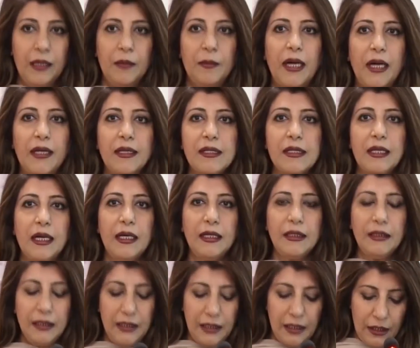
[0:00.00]

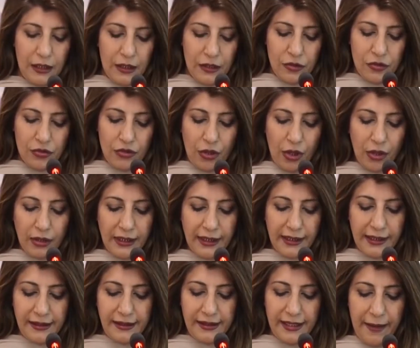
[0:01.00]
Pakistan strongly
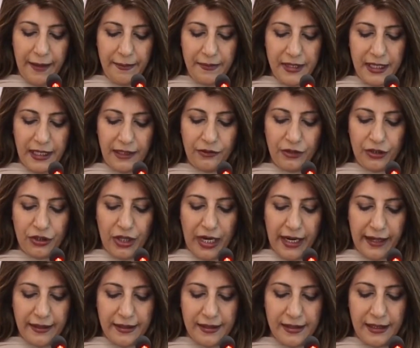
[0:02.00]
condemns and
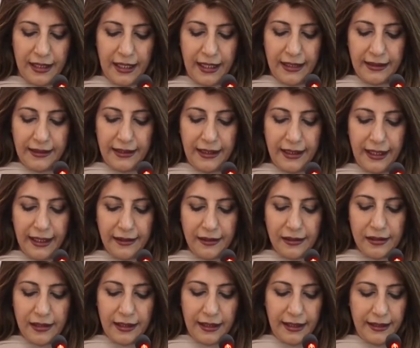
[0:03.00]
rejects the
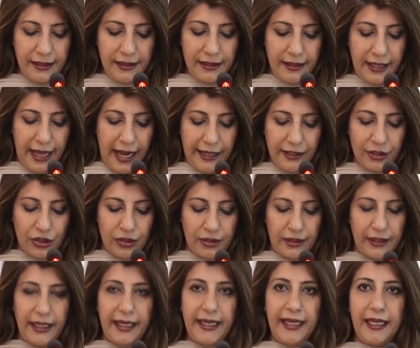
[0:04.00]
latest Indian
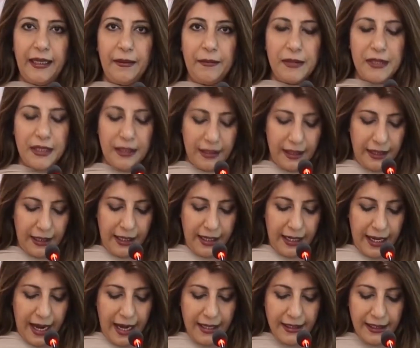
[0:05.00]
action aimed
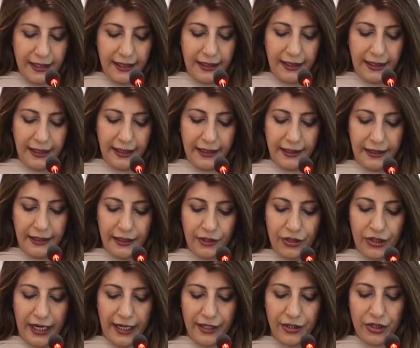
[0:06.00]
at illegally
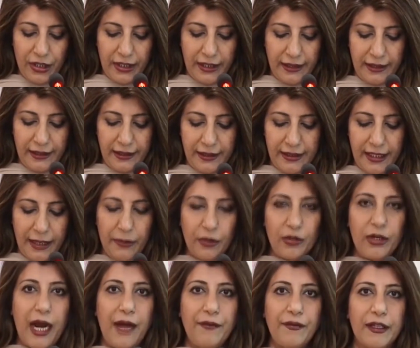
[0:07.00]
changing the
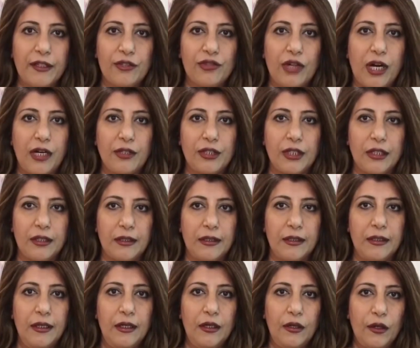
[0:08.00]
demographic structure
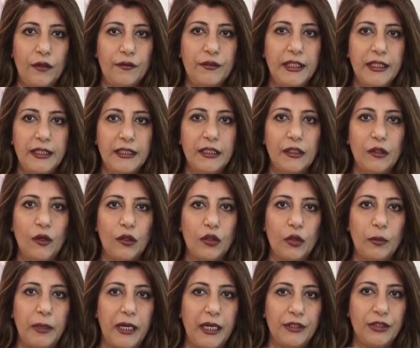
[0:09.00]
of the Indian
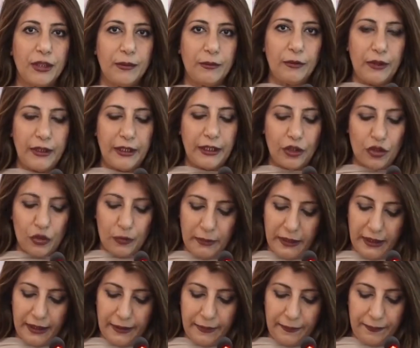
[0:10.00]
occupied Jammu and
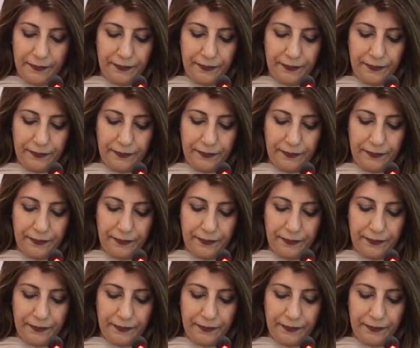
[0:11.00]
Kashmir.